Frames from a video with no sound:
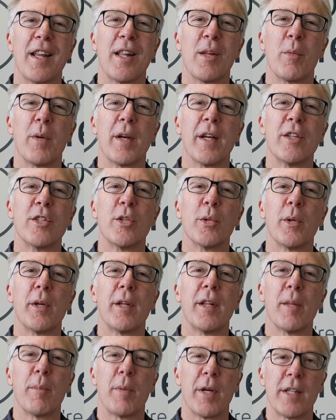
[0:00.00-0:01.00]
that we are
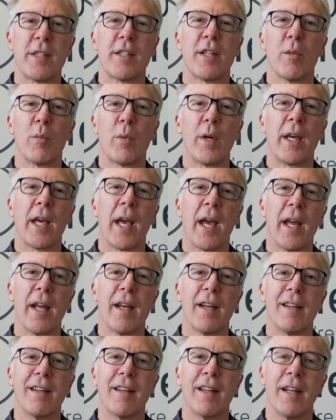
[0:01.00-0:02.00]
doing the best that we
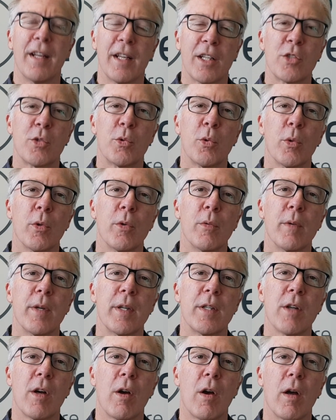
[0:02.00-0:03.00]
can in extraordinary
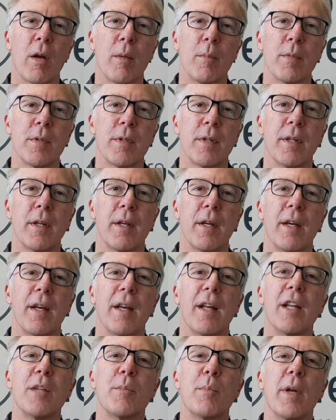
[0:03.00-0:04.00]
times.
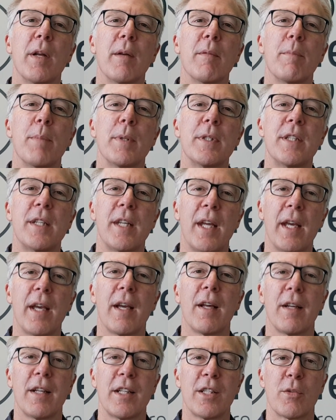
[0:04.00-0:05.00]
It has been a
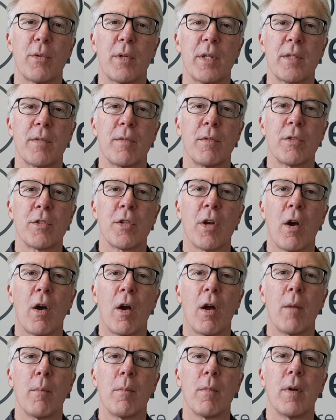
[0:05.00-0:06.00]
particularly stressful
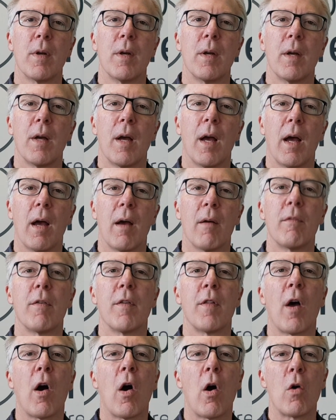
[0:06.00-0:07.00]
time for
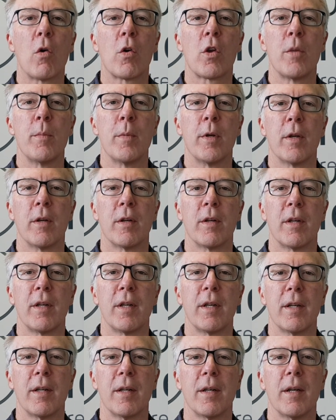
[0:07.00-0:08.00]
the whole community,
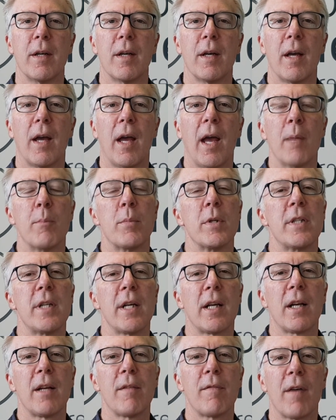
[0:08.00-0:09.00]
and
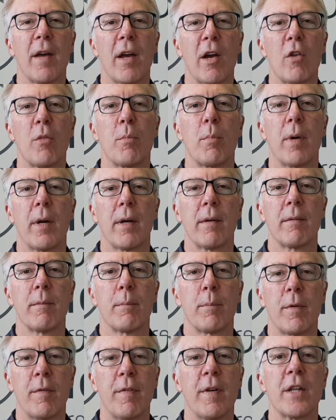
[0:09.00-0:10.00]
particularly for health
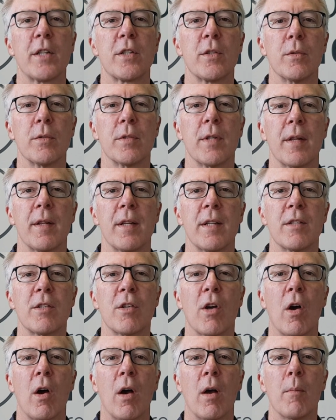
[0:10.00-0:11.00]
professionals at this
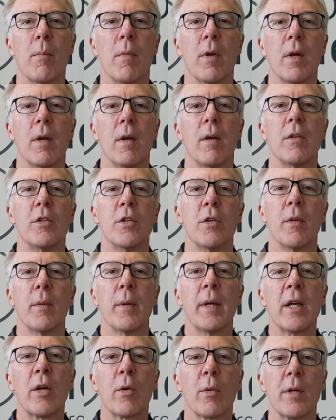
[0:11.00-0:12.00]
time due to
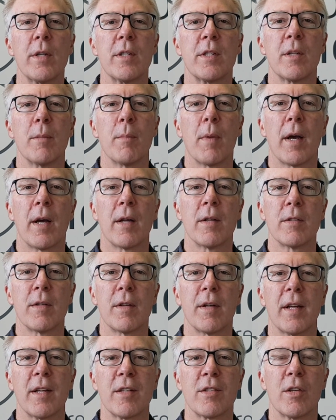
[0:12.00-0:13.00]
increased demands
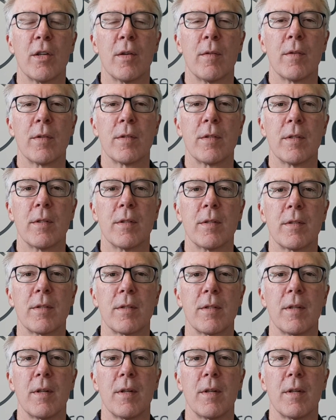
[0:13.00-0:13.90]
on our services.